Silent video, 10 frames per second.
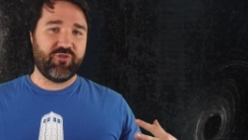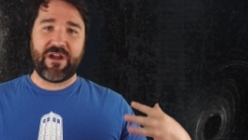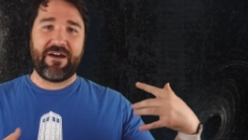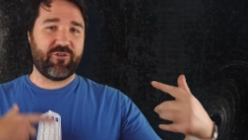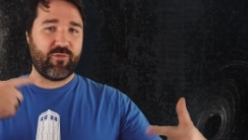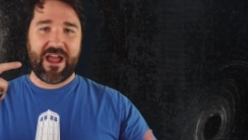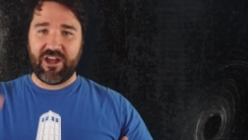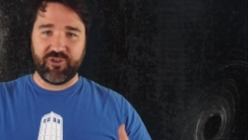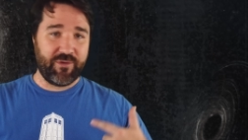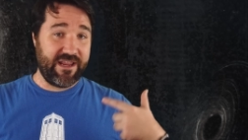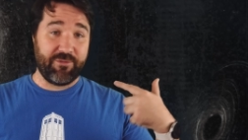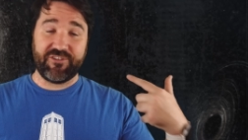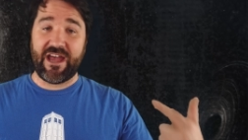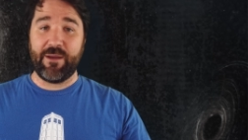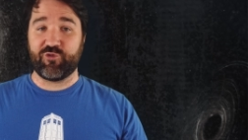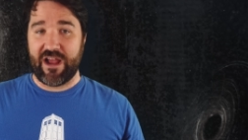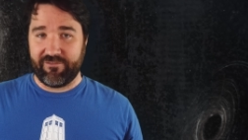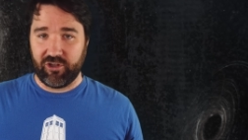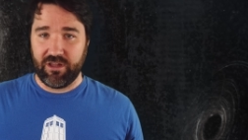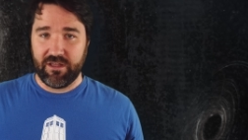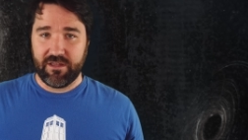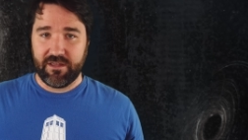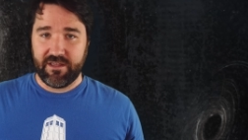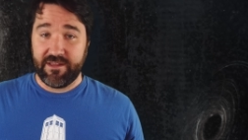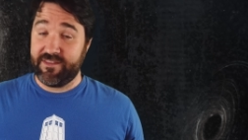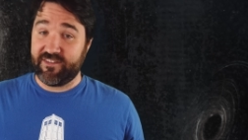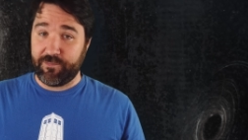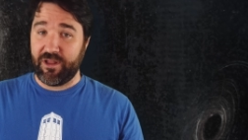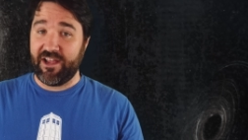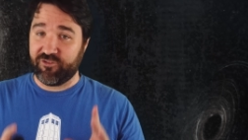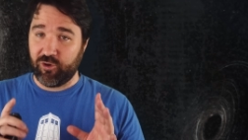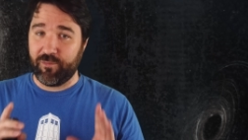traveled around to enable time travel. This applies